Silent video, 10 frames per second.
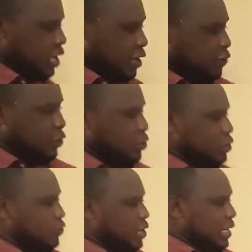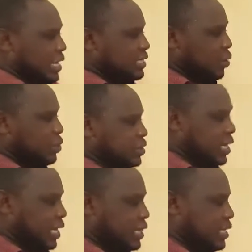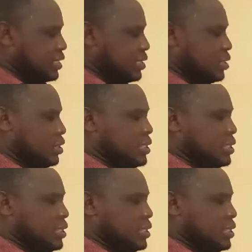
if you analyze a question like this,